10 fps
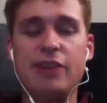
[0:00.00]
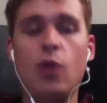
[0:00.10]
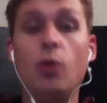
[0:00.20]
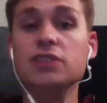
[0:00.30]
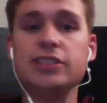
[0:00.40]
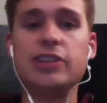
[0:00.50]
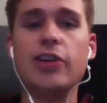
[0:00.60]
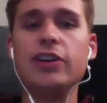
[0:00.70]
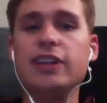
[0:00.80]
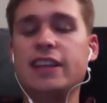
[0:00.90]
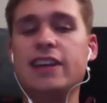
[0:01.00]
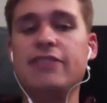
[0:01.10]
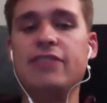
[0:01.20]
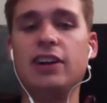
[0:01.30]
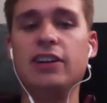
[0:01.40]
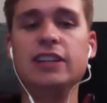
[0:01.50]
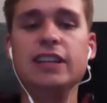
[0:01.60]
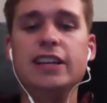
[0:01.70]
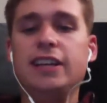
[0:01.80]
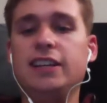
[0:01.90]
one start into the NFL,
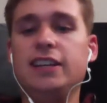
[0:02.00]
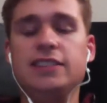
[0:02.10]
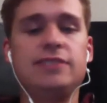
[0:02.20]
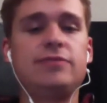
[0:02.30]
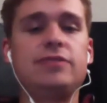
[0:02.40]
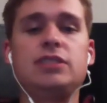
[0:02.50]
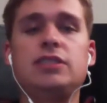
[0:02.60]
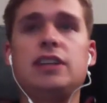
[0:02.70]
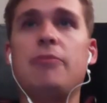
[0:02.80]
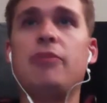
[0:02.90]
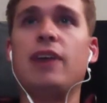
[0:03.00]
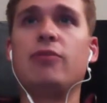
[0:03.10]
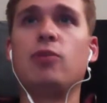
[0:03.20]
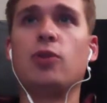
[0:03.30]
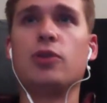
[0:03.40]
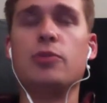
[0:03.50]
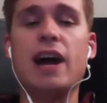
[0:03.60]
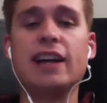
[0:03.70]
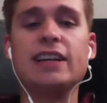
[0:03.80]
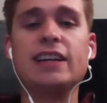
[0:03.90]
he's a top 5
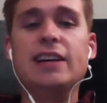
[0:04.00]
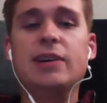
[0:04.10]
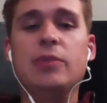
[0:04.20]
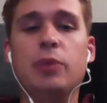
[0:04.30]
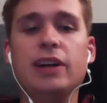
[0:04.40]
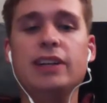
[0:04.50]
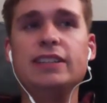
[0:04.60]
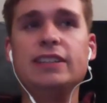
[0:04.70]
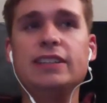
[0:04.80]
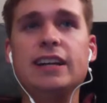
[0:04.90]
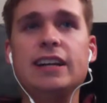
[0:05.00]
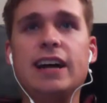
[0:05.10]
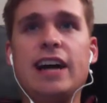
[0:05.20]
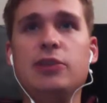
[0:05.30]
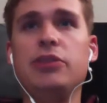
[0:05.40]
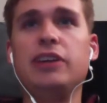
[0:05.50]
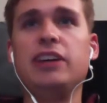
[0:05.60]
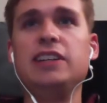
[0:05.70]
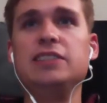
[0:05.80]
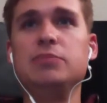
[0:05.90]
quarterback. But I do think
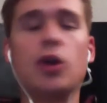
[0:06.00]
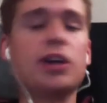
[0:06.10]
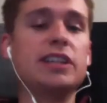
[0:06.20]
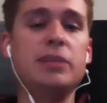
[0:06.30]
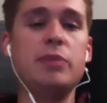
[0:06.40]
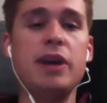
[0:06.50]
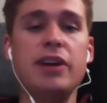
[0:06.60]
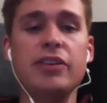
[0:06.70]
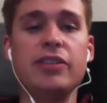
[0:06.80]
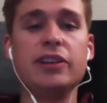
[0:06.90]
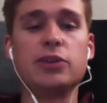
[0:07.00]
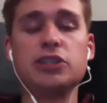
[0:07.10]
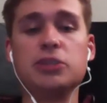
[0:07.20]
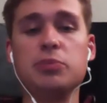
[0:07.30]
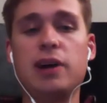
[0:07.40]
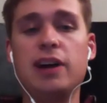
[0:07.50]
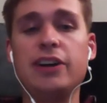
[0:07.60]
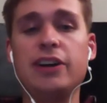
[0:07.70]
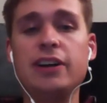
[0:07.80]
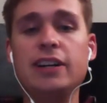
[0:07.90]
he's markedly better than Christian
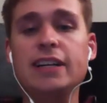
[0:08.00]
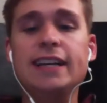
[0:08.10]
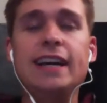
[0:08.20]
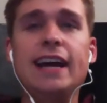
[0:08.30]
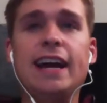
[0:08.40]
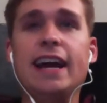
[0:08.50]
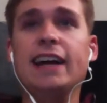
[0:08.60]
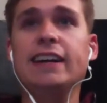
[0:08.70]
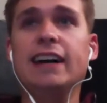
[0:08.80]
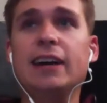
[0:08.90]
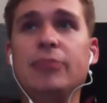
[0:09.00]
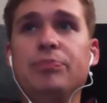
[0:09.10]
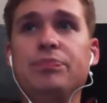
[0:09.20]
Ponder, and